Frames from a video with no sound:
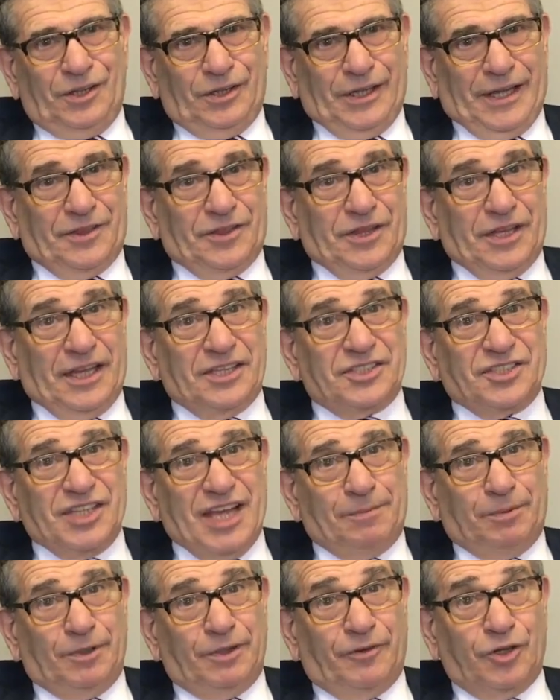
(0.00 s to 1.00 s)
Like the
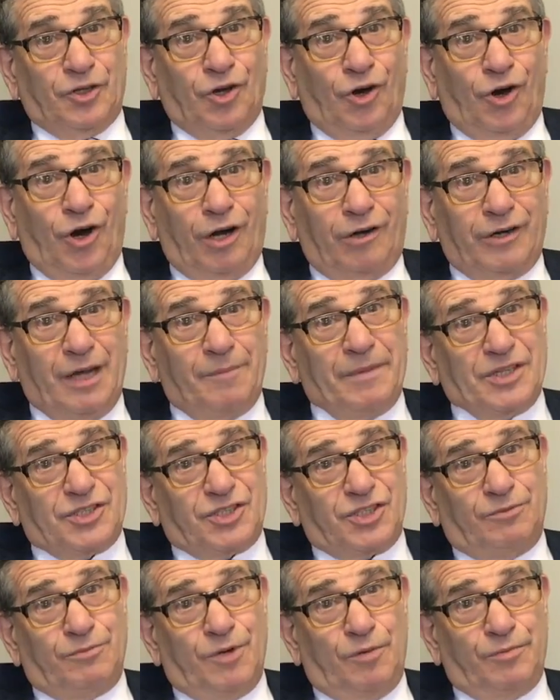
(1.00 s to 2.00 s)
example of a car I
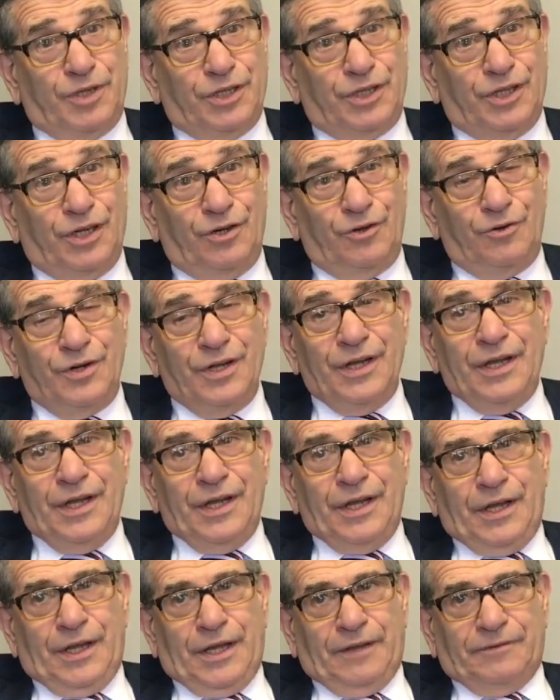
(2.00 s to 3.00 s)
mentioned a moment ago,
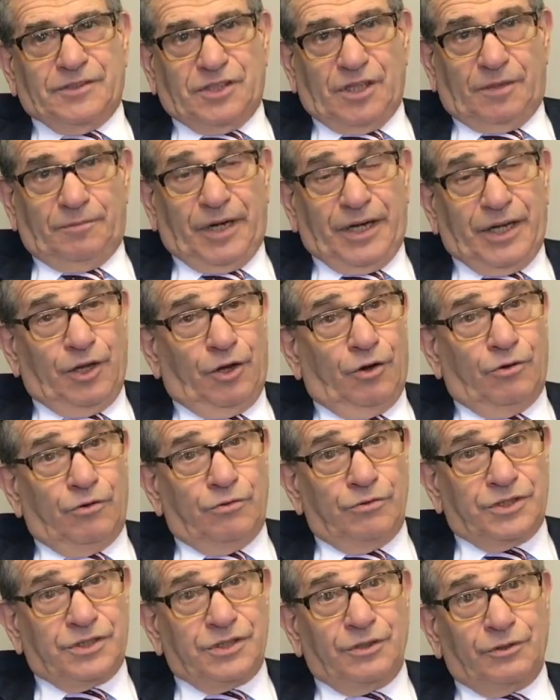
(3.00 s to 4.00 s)
if somebody
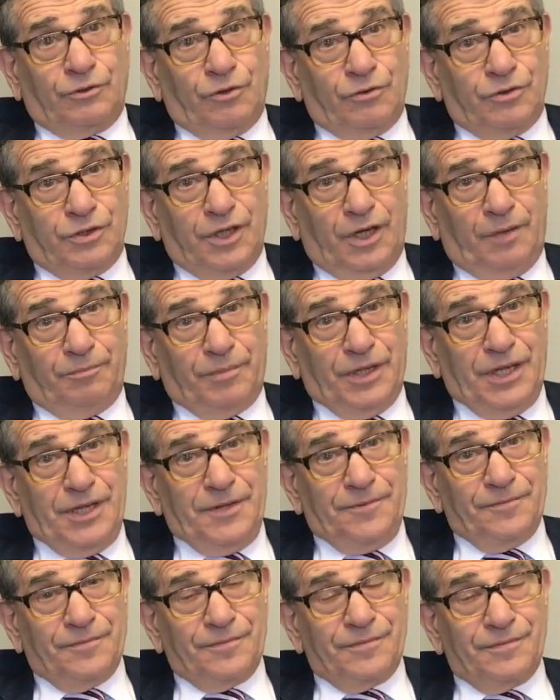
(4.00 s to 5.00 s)
owns their own company
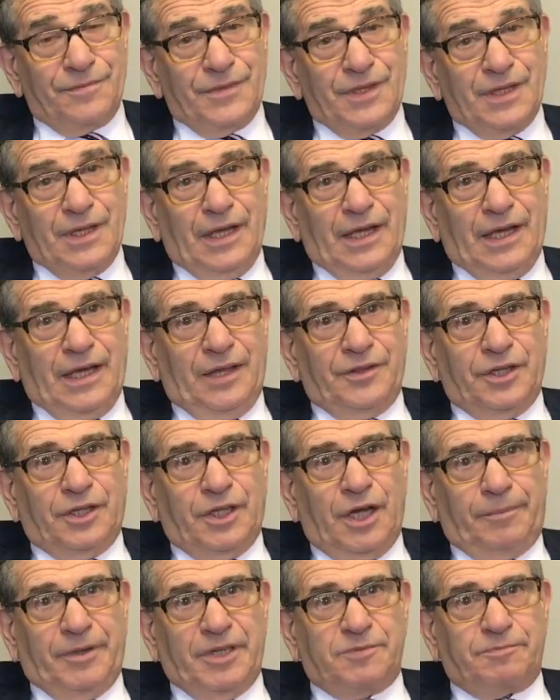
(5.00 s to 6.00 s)
and the
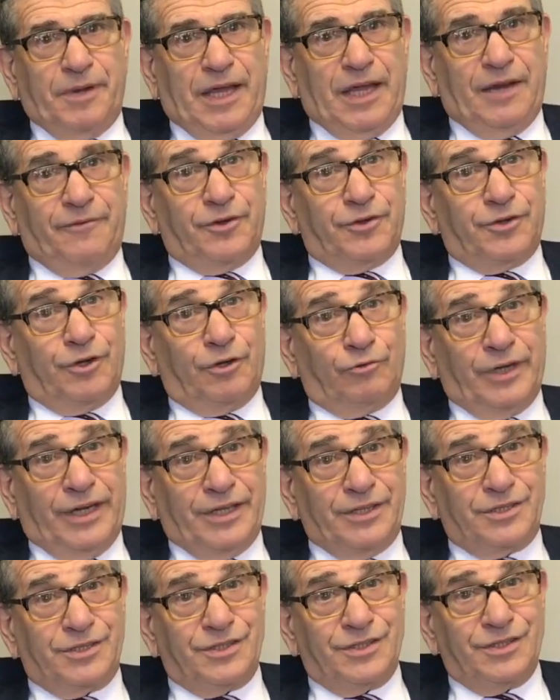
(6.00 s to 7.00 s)
company's paying for their
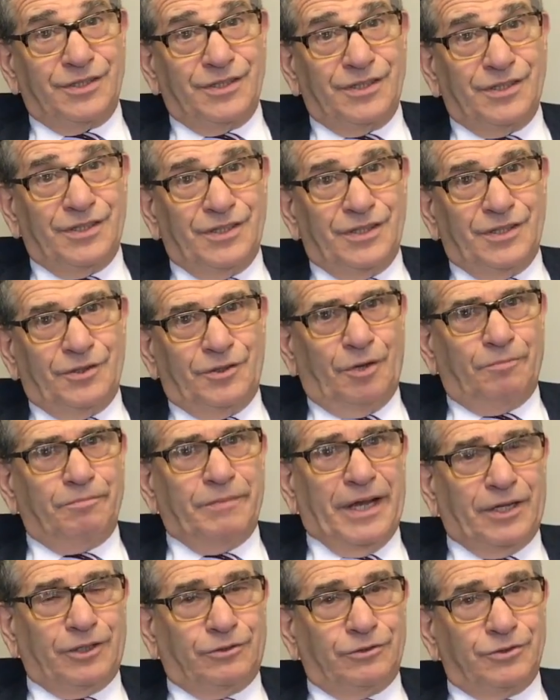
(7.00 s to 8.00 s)
rent, their
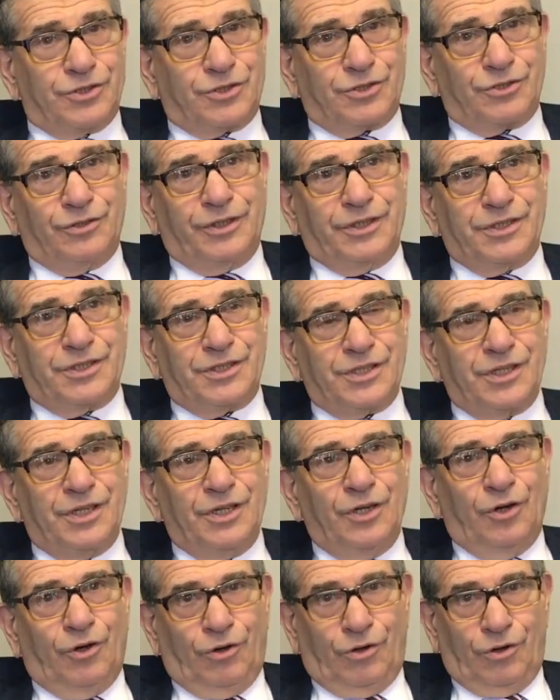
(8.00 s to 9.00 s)
medical insurance,
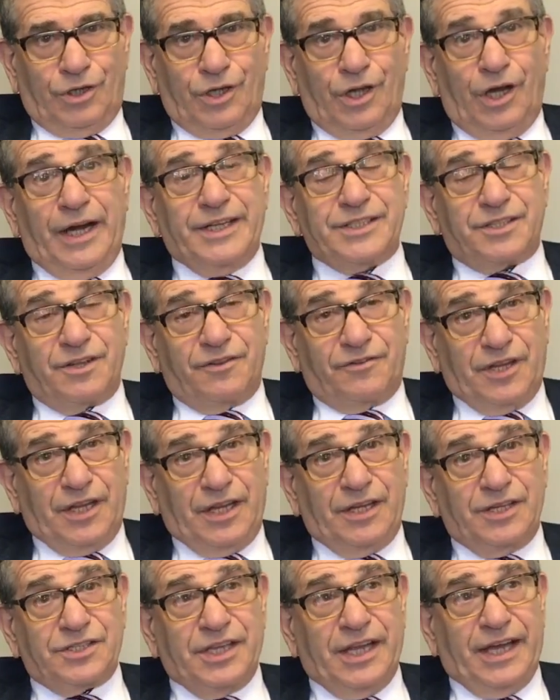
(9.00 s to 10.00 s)
all kinds of
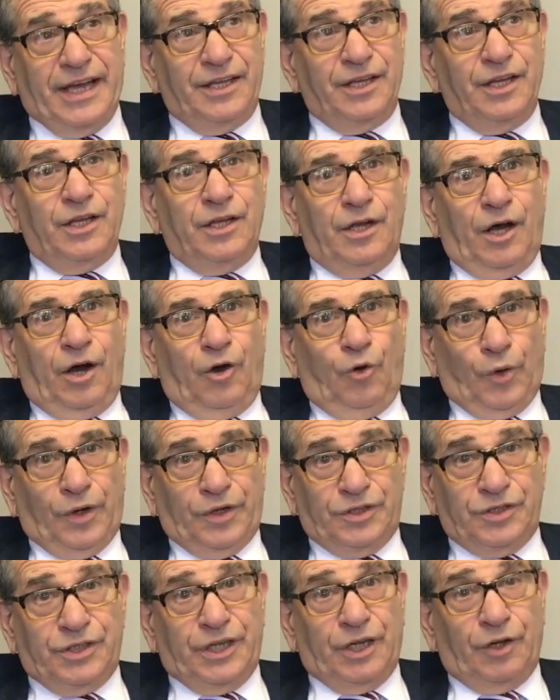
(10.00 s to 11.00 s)
things that
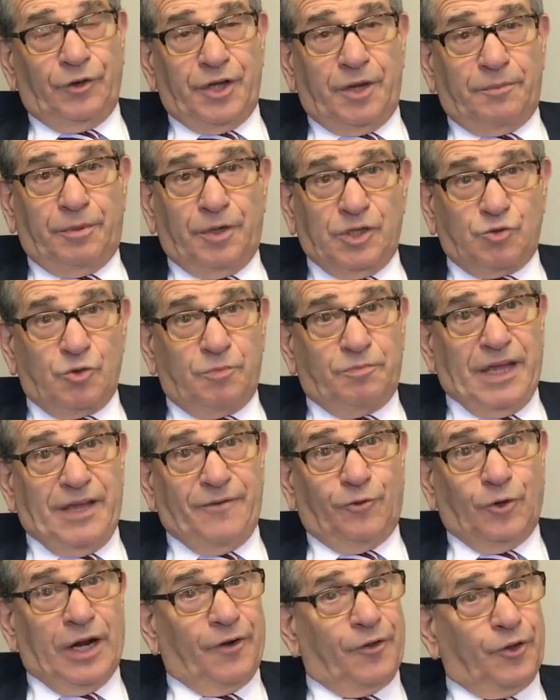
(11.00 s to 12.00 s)
ordinarily a person would
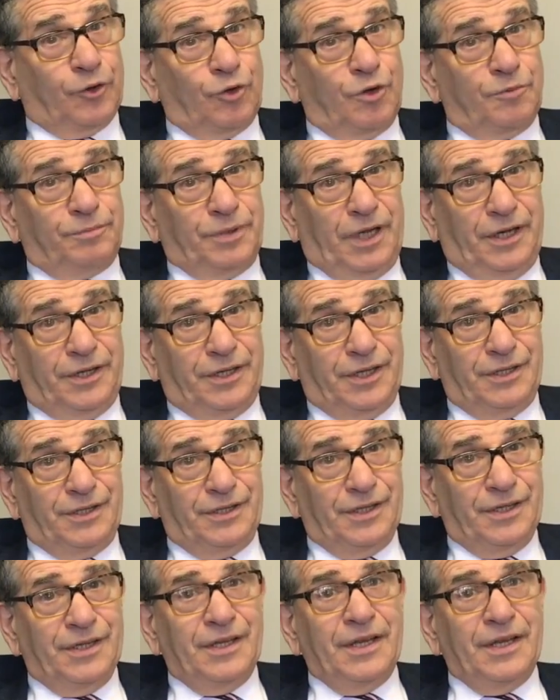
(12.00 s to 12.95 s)
pay for out of their own pocket,